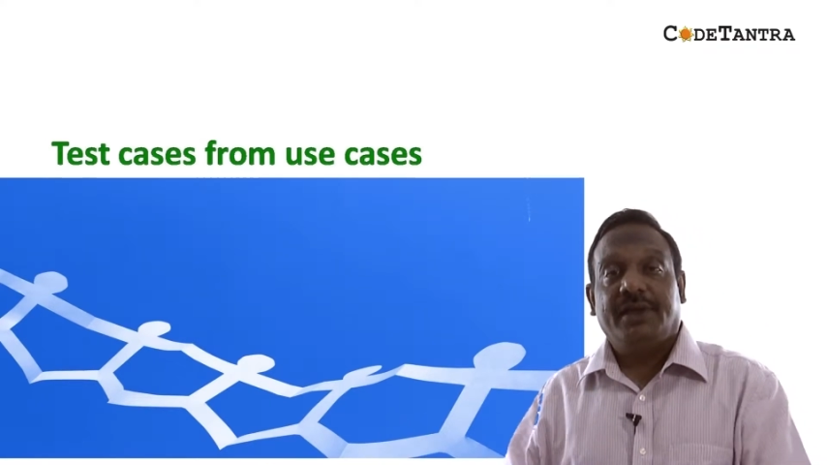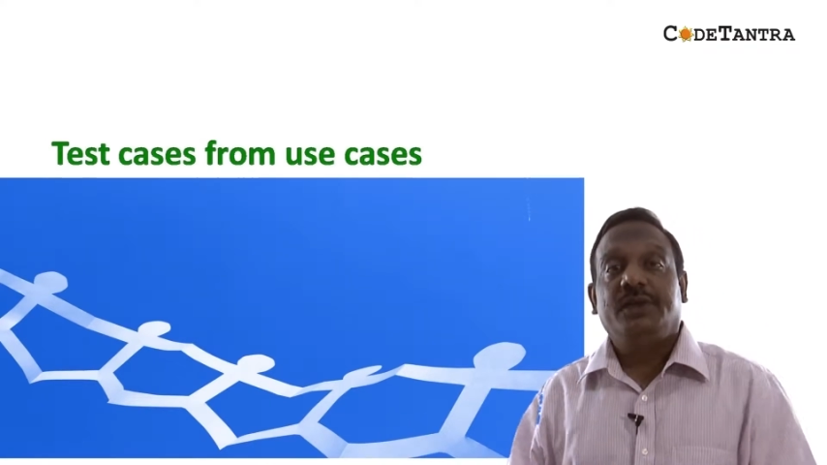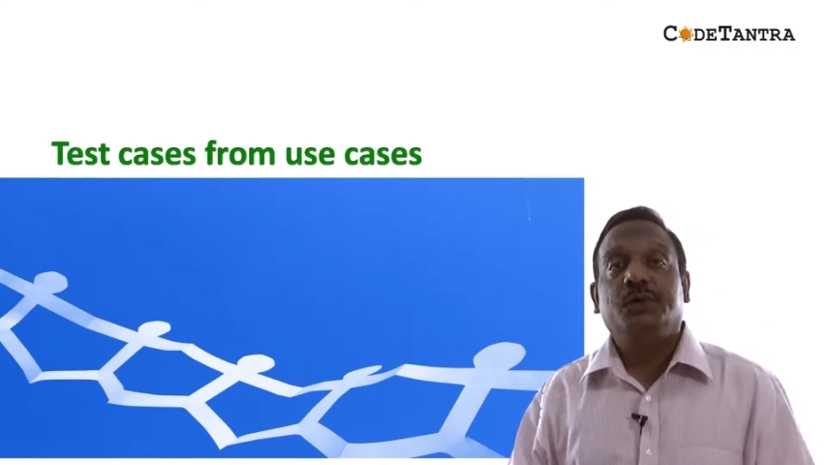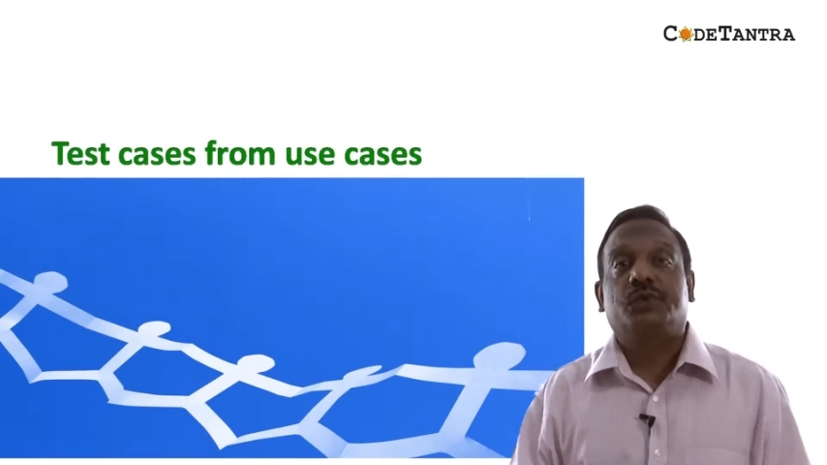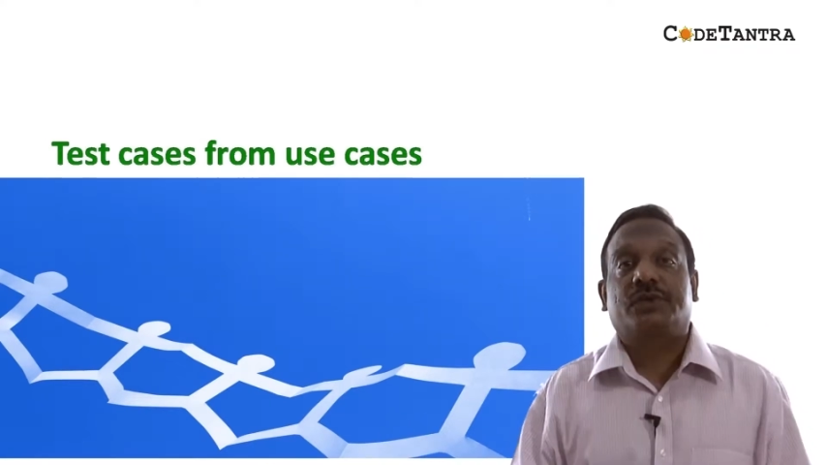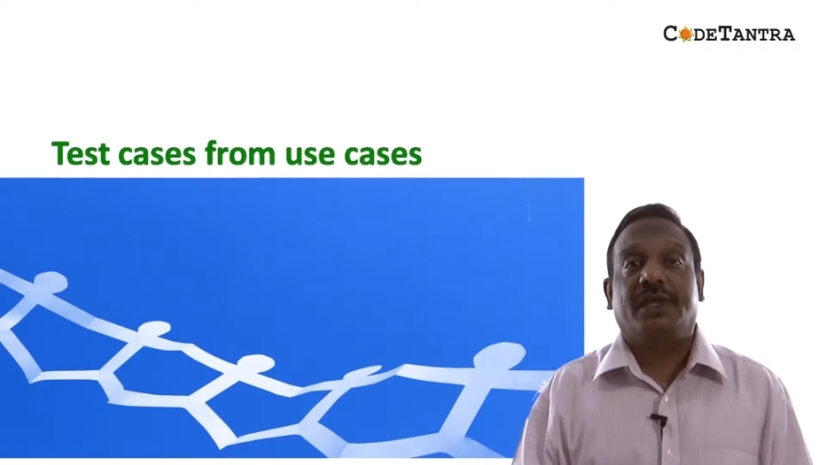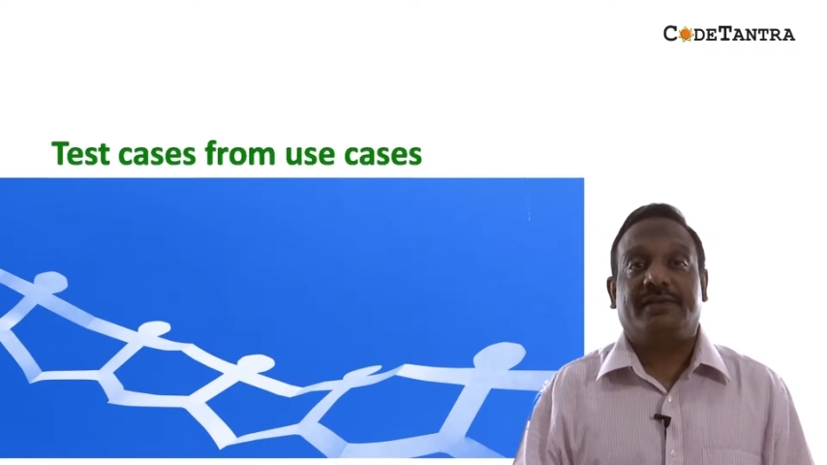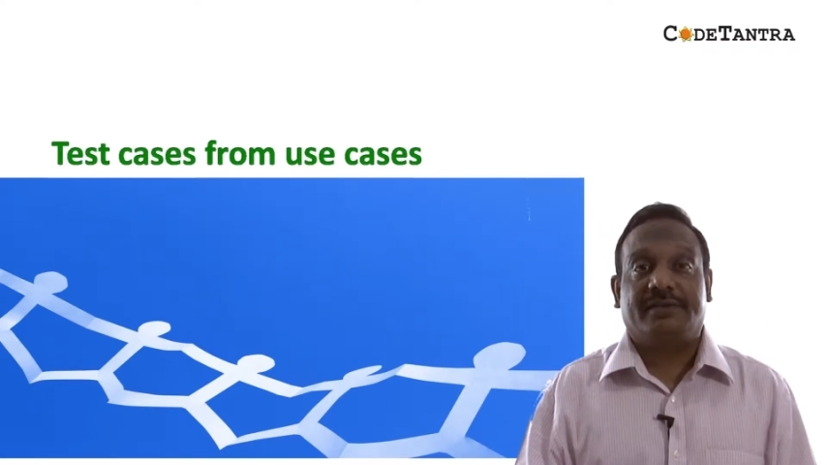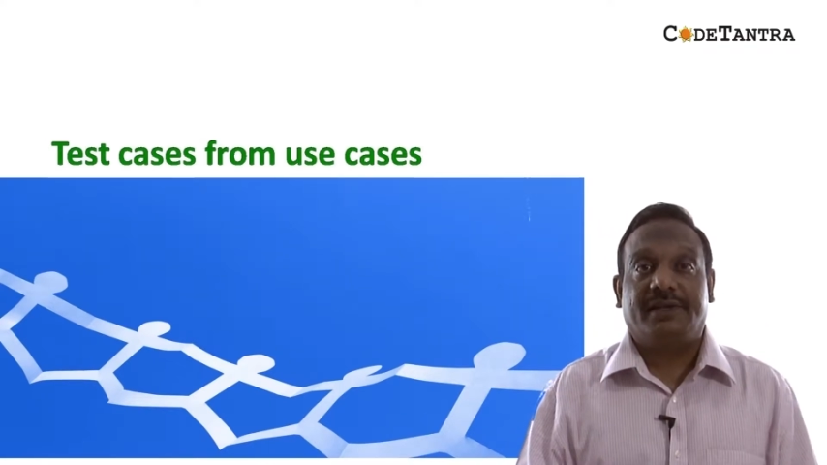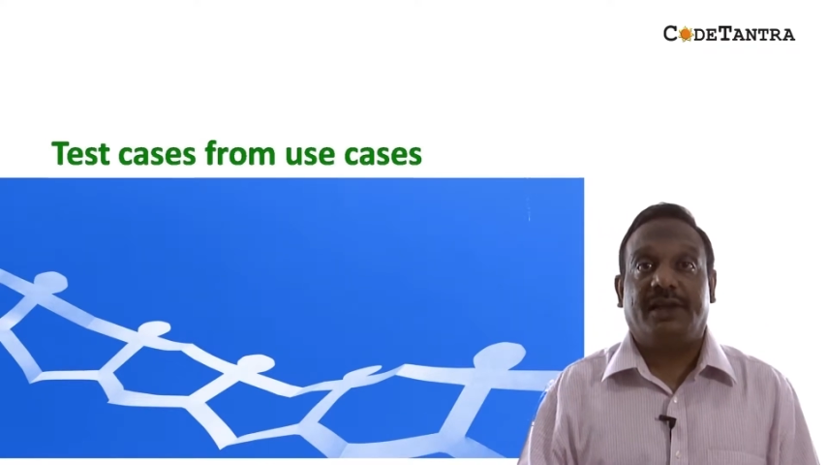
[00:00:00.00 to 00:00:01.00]
use
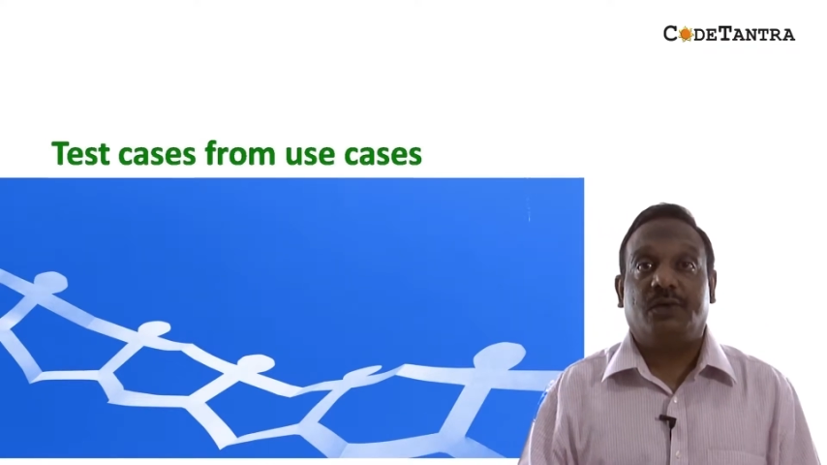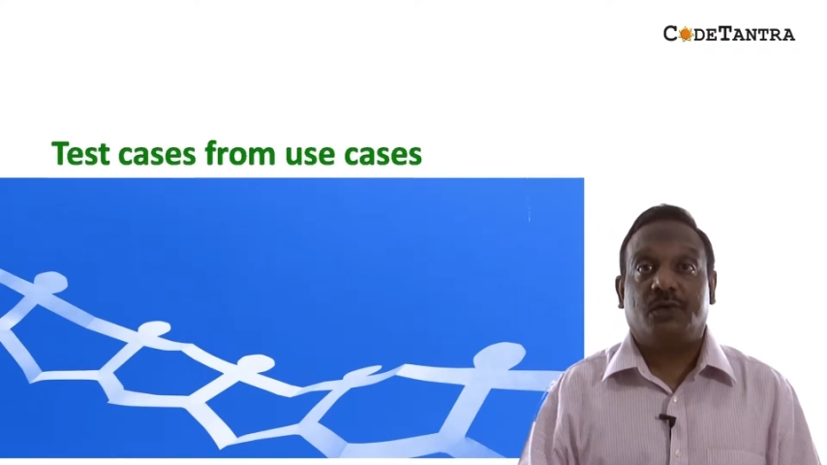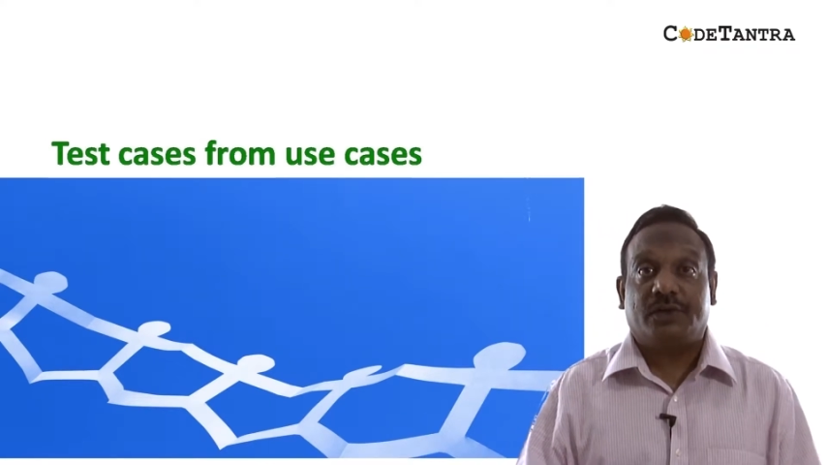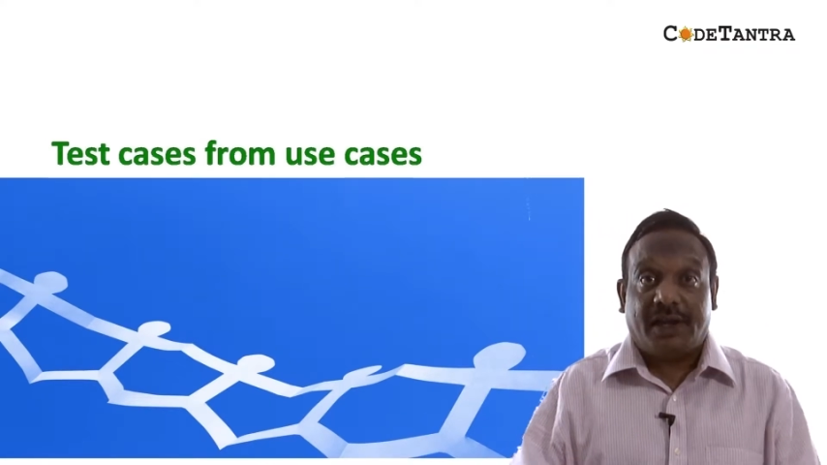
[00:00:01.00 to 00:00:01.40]
case scenarios,